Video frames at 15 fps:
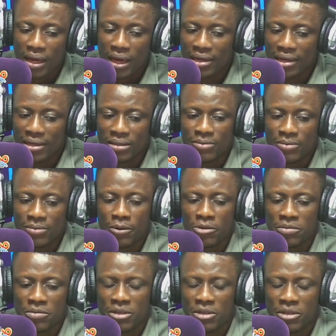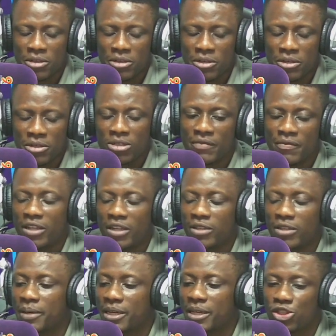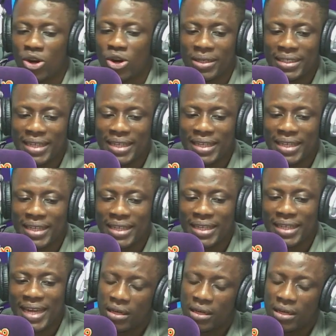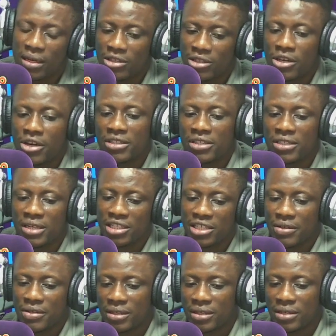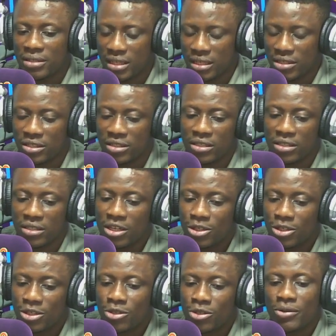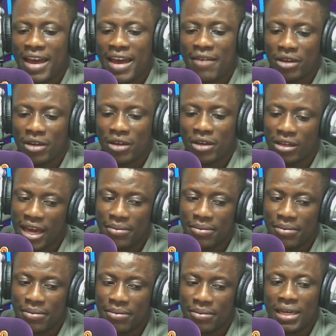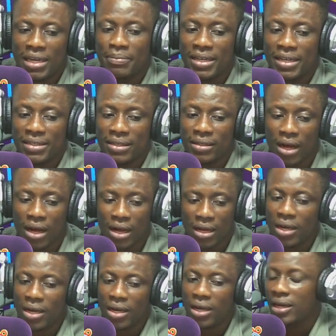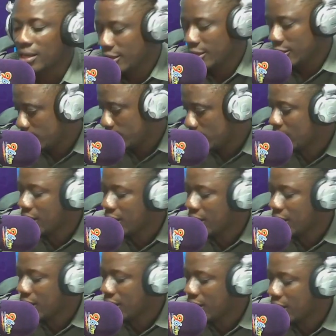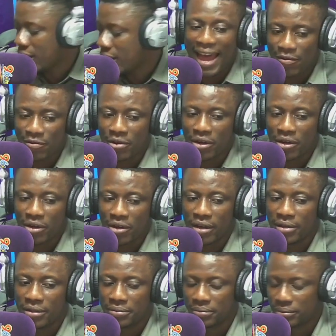And in sports, Minister of Sports Development John Eno has urged Nigeria's contingent to the African Games taking place in Ghana to conquer Africa.